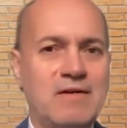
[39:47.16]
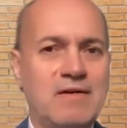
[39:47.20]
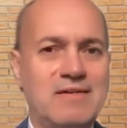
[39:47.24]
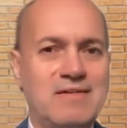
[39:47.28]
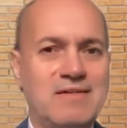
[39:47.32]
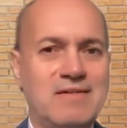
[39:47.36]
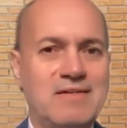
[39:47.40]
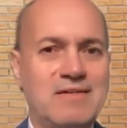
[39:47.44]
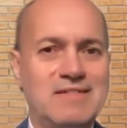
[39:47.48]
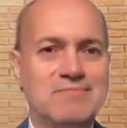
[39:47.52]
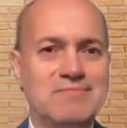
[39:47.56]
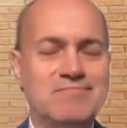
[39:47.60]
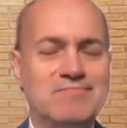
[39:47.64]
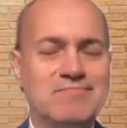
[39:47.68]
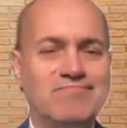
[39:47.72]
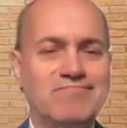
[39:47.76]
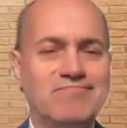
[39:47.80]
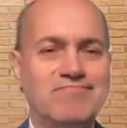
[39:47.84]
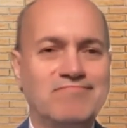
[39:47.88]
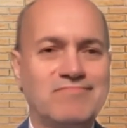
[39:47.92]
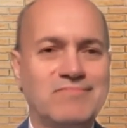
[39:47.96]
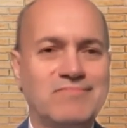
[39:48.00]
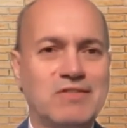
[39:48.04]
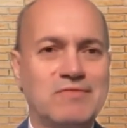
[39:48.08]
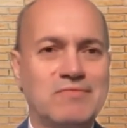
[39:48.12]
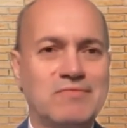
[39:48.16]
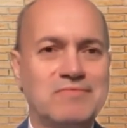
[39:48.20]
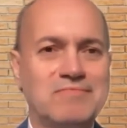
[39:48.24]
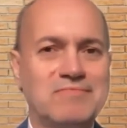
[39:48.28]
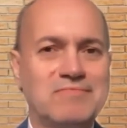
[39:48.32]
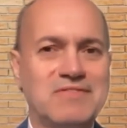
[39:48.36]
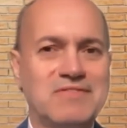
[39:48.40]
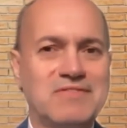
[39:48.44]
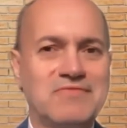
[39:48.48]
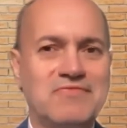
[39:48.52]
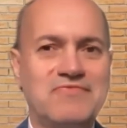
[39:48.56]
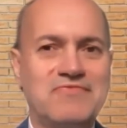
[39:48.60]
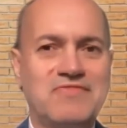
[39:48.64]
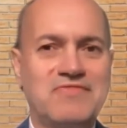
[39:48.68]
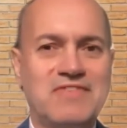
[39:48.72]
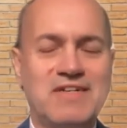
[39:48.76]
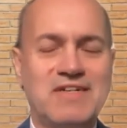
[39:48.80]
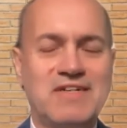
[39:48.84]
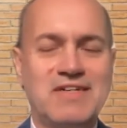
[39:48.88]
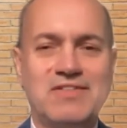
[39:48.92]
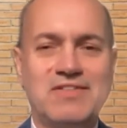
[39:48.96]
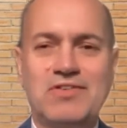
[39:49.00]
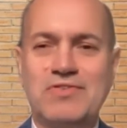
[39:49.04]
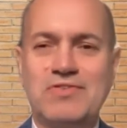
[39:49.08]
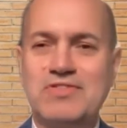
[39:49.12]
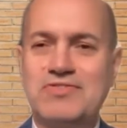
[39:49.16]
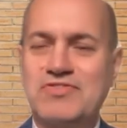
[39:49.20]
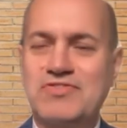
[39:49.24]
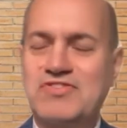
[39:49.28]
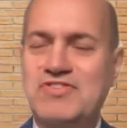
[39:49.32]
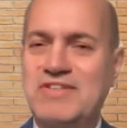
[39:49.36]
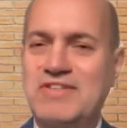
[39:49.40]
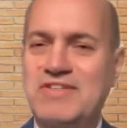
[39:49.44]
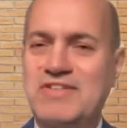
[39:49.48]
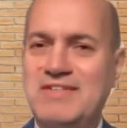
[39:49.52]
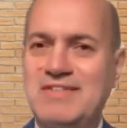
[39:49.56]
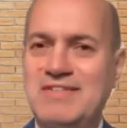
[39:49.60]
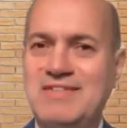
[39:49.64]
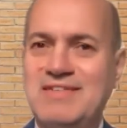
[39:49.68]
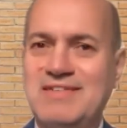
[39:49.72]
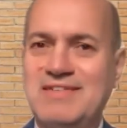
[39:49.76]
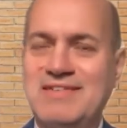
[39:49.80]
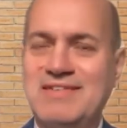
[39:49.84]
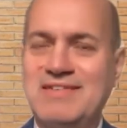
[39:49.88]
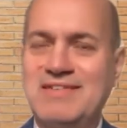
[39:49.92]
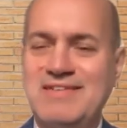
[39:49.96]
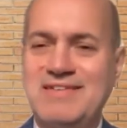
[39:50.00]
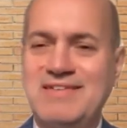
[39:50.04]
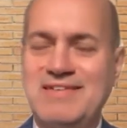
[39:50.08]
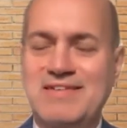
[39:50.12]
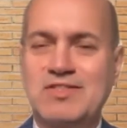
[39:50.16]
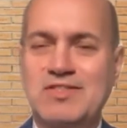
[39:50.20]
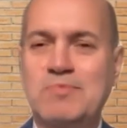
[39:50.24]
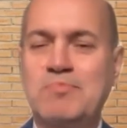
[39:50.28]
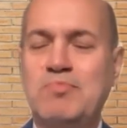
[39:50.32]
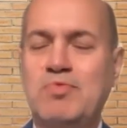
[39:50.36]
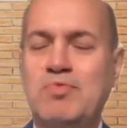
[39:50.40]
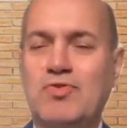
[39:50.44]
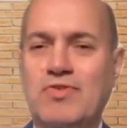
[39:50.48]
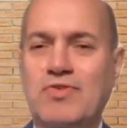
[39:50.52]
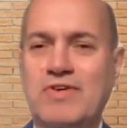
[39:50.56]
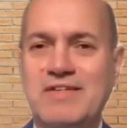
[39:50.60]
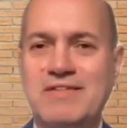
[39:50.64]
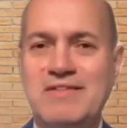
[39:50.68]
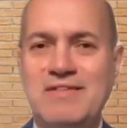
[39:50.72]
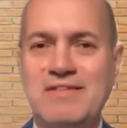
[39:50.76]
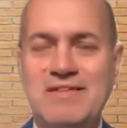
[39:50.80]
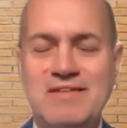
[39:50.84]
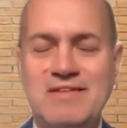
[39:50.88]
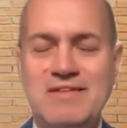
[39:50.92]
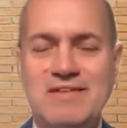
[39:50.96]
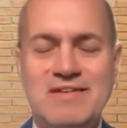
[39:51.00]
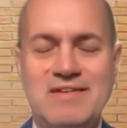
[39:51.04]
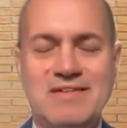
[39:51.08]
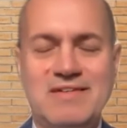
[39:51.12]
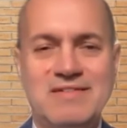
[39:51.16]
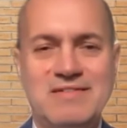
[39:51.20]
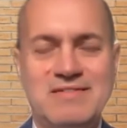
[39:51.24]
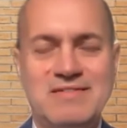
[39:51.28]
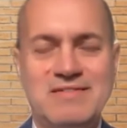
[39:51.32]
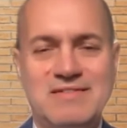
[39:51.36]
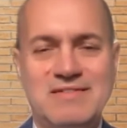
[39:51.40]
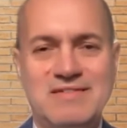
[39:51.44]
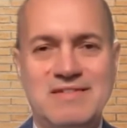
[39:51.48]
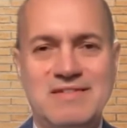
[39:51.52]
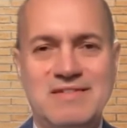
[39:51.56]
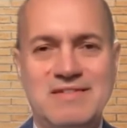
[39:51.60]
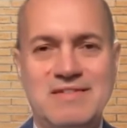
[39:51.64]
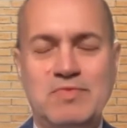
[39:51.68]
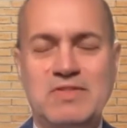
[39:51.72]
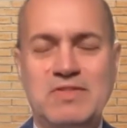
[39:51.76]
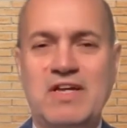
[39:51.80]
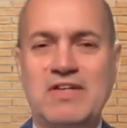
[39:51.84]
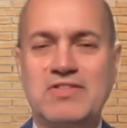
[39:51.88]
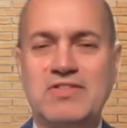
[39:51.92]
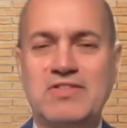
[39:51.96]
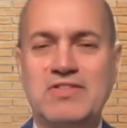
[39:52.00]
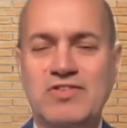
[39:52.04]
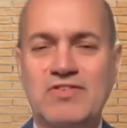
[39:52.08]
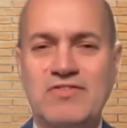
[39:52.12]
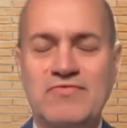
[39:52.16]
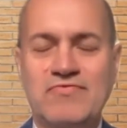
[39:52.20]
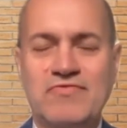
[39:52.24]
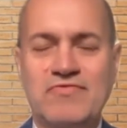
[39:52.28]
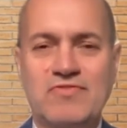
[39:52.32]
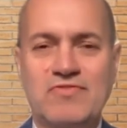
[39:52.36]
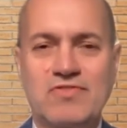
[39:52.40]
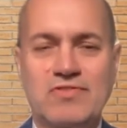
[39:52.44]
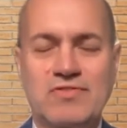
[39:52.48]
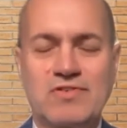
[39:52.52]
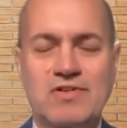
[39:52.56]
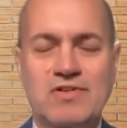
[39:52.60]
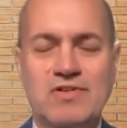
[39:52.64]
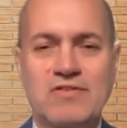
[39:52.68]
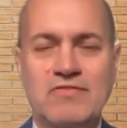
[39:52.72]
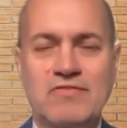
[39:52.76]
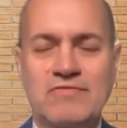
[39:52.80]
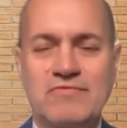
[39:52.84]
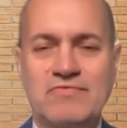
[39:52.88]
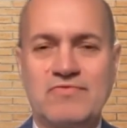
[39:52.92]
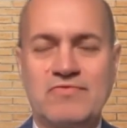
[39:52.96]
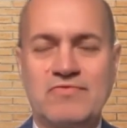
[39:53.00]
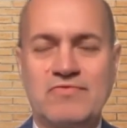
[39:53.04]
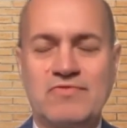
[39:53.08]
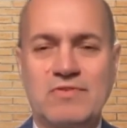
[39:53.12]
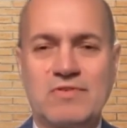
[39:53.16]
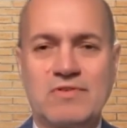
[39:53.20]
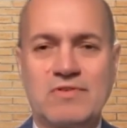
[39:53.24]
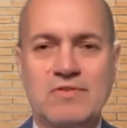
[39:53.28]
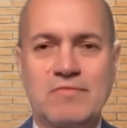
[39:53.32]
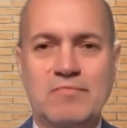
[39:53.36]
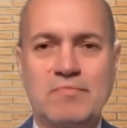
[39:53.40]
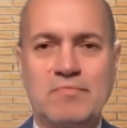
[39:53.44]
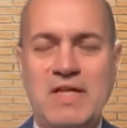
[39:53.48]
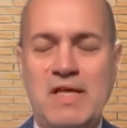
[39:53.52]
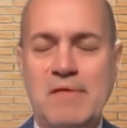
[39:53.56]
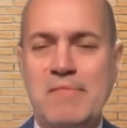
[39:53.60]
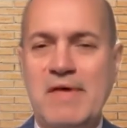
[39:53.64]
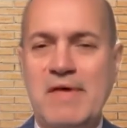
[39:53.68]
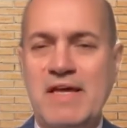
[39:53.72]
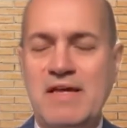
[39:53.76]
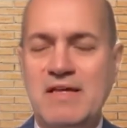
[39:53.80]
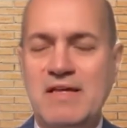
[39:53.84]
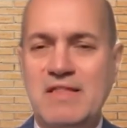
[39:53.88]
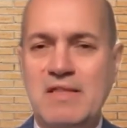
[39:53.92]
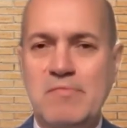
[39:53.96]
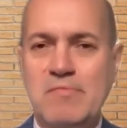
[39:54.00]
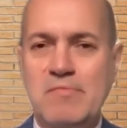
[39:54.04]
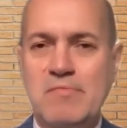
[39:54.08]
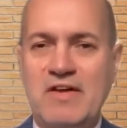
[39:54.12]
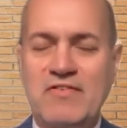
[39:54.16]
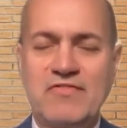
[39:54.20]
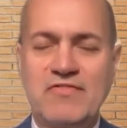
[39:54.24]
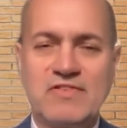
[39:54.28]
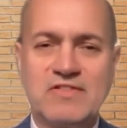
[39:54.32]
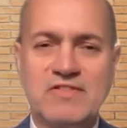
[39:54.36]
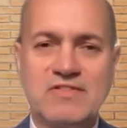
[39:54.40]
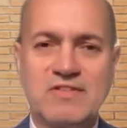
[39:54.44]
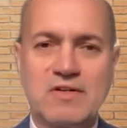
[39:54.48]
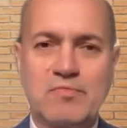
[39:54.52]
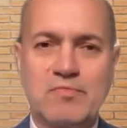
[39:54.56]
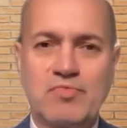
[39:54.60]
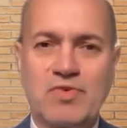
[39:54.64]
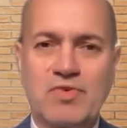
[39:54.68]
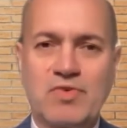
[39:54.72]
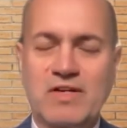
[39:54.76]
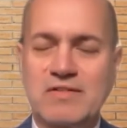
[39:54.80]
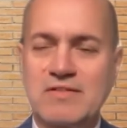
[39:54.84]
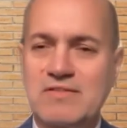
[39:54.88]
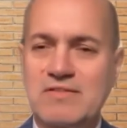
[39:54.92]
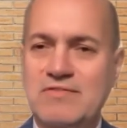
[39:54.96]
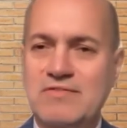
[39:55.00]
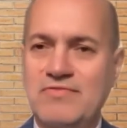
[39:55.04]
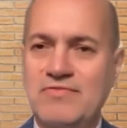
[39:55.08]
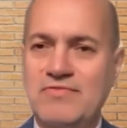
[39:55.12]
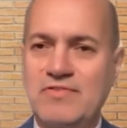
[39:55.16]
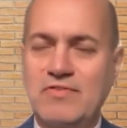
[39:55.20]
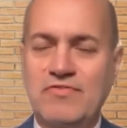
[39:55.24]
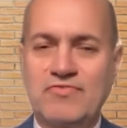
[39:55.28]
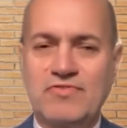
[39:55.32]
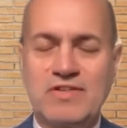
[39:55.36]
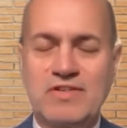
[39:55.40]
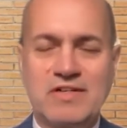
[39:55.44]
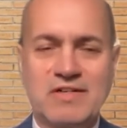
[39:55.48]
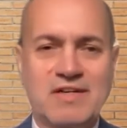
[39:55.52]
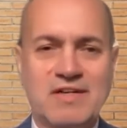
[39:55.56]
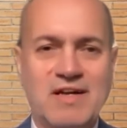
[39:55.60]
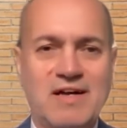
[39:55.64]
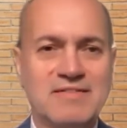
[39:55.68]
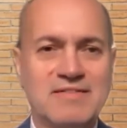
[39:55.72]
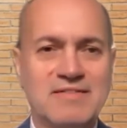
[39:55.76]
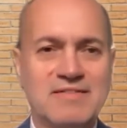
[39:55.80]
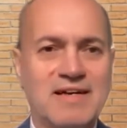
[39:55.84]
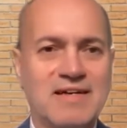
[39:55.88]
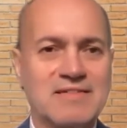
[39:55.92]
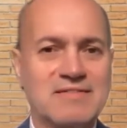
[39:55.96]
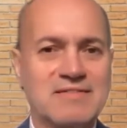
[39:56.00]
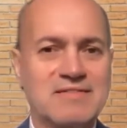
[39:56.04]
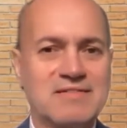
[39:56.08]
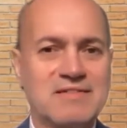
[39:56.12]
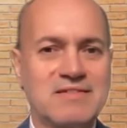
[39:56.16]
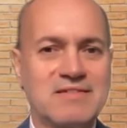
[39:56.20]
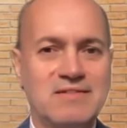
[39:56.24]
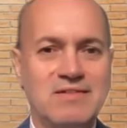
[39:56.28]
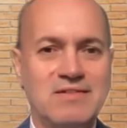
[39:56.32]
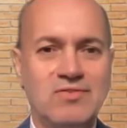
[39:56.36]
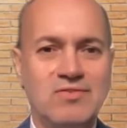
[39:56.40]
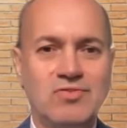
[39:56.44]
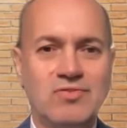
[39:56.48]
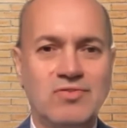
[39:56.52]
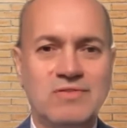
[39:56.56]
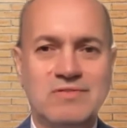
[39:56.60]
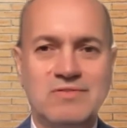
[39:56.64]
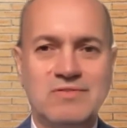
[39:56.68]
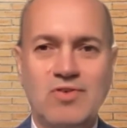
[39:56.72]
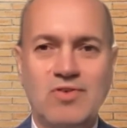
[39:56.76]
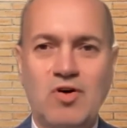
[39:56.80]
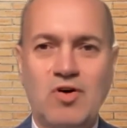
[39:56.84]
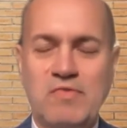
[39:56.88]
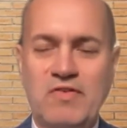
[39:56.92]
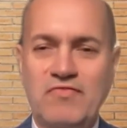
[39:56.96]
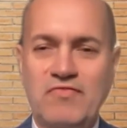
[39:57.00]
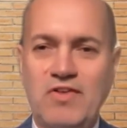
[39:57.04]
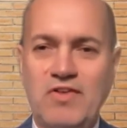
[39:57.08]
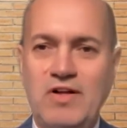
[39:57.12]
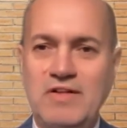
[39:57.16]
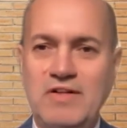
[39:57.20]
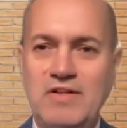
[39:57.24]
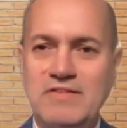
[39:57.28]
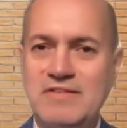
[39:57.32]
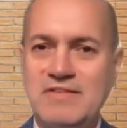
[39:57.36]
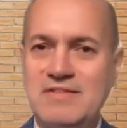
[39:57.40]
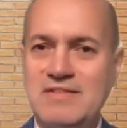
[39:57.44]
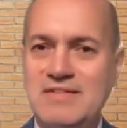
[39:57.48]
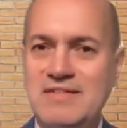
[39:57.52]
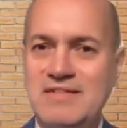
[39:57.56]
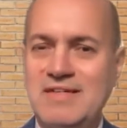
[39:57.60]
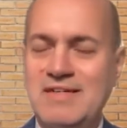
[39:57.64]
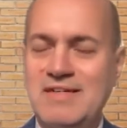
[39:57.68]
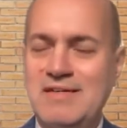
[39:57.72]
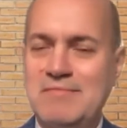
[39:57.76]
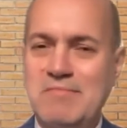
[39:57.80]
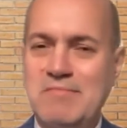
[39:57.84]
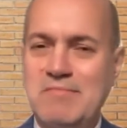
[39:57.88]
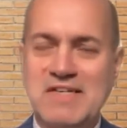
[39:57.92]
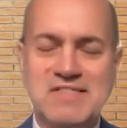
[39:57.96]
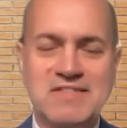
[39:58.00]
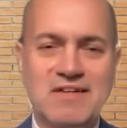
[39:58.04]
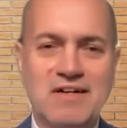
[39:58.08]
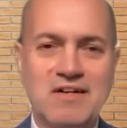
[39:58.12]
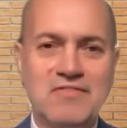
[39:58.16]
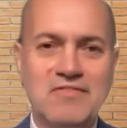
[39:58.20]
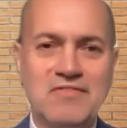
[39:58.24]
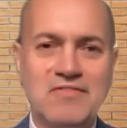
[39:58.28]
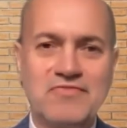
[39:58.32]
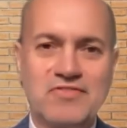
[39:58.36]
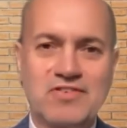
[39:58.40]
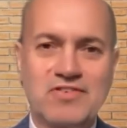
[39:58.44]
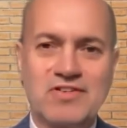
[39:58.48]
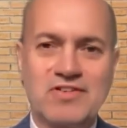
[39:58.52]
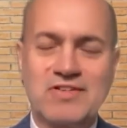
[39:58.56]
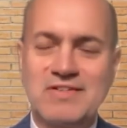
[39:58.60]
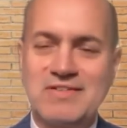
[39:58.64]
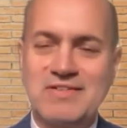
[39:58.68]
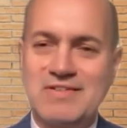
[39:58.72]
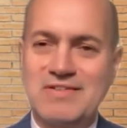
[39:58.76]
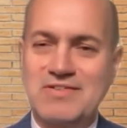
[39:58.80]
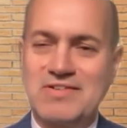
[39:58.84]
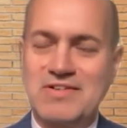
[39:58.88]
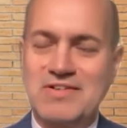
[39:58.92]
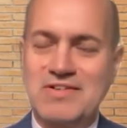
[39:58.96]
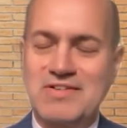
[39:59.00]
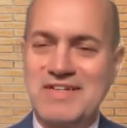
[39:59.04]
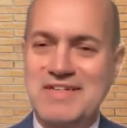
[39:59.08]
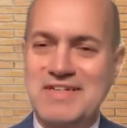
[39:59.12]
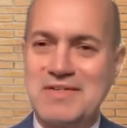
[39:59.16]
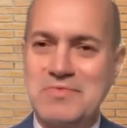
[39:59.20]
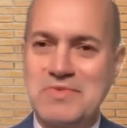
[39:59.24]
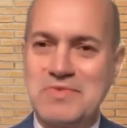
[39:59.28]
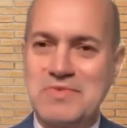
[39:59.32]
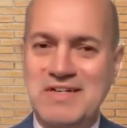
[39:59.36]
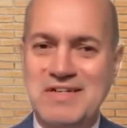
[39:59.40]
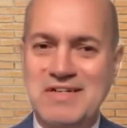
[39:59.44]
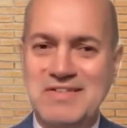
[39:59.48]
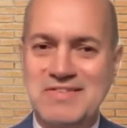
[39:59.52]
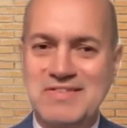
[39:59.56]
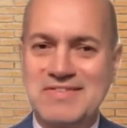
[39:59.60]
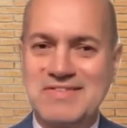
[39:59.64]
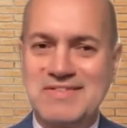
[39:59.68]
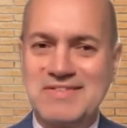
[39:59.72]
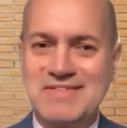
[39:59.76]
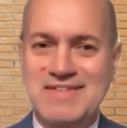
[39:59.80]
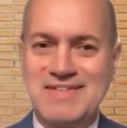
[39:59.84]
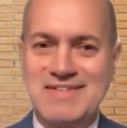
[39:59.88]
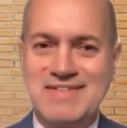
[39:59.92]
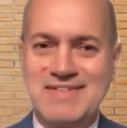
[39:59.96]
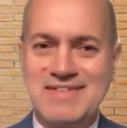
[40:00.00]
if you're interested in exploring the potential for PMA and the benefits that it brings, feel free to contact OpenVault, myself, or anyone else.